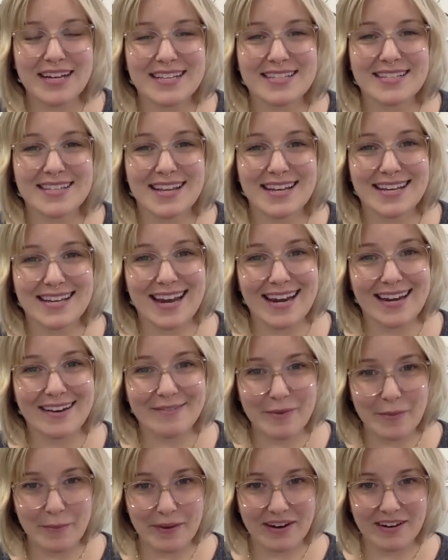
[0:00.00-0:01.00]
is
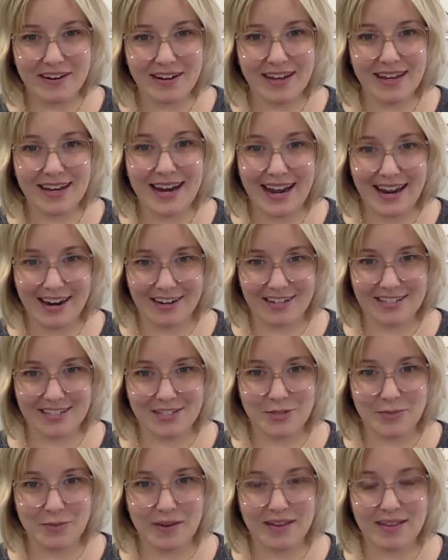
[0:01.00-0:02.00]
Native American
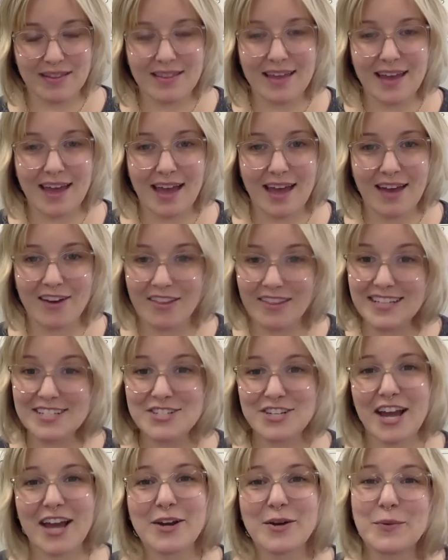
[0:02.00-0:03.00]
Heritage Month and on
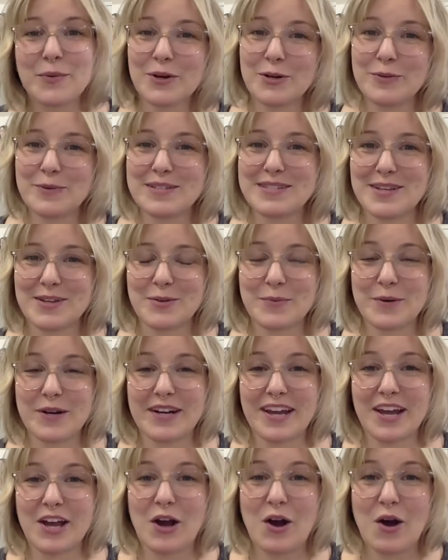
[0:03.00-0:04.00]
this channel we're going to be
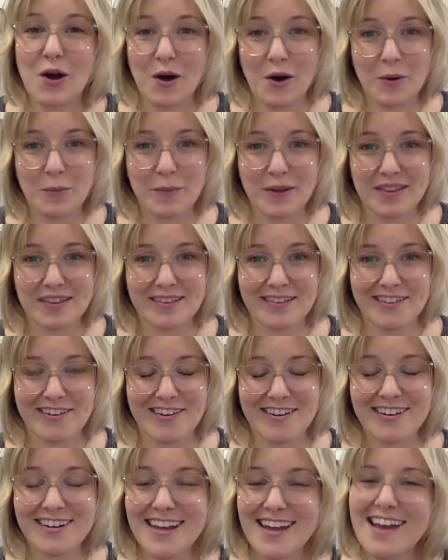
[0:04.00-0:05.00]
celebrating all month
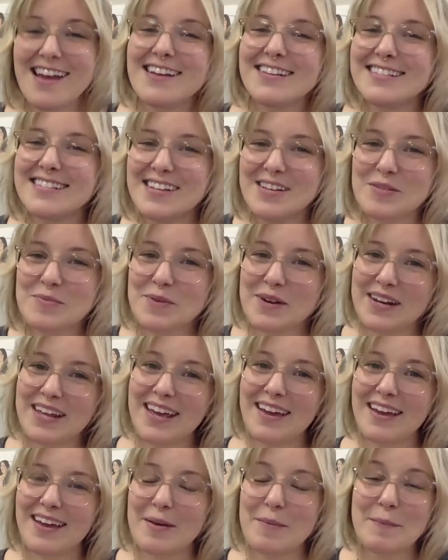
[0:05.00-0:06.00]
long,
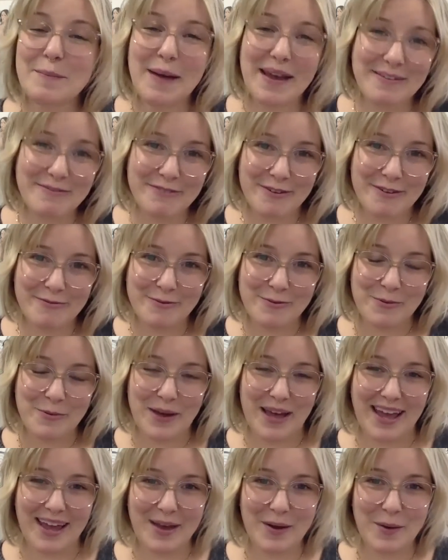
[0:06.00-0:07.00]
celebrating my favorite
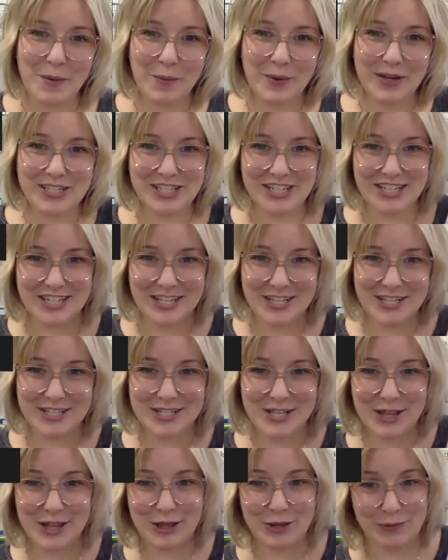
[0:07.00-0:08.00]
way which is
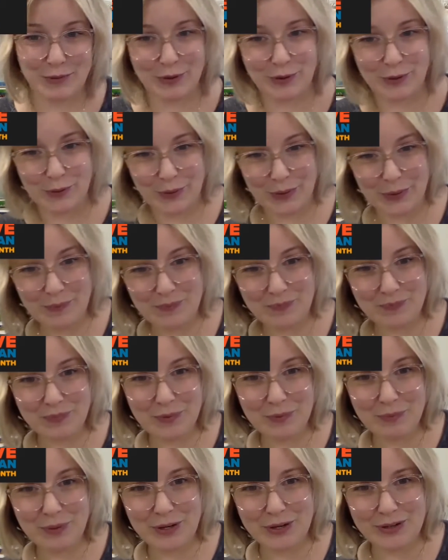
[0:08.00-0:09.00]
through
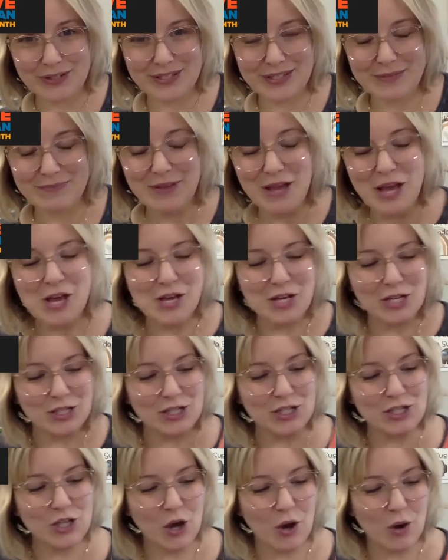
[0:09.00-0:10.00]
books.
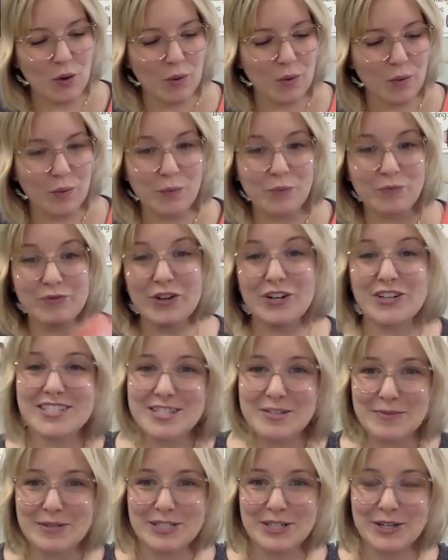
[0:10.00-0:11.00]
So first
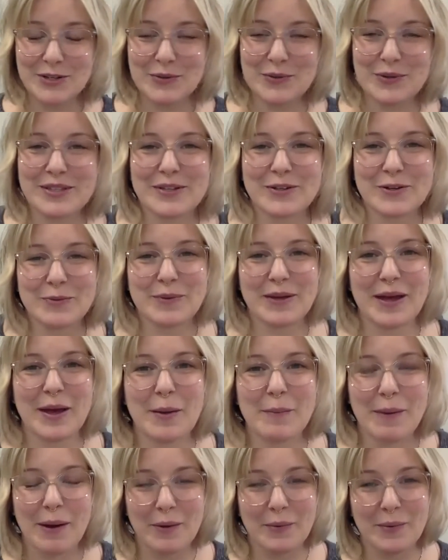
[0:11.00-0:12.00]
let me tell you a little bit
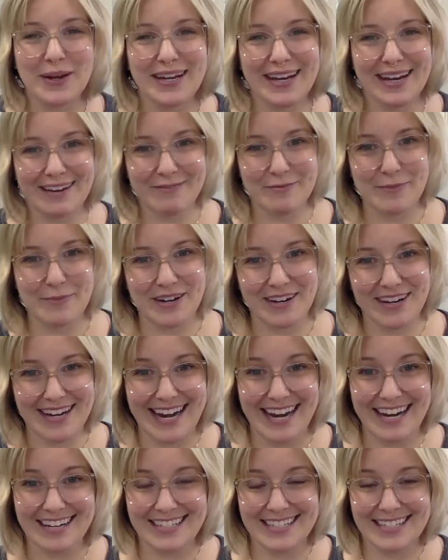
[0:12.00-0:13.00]
about what Native American
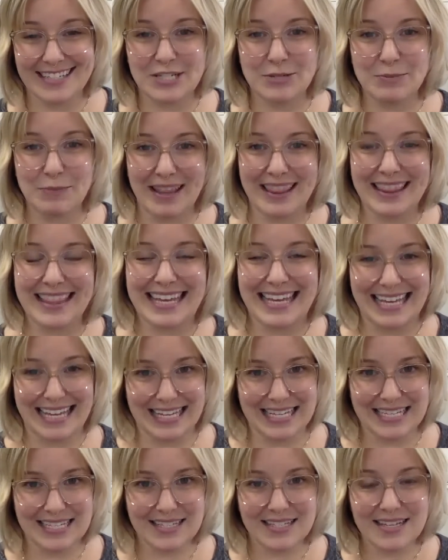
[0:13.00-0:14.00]
Heritage Month
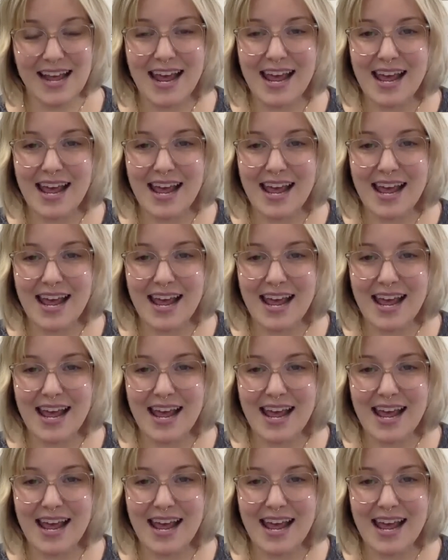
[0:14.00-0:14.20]
is.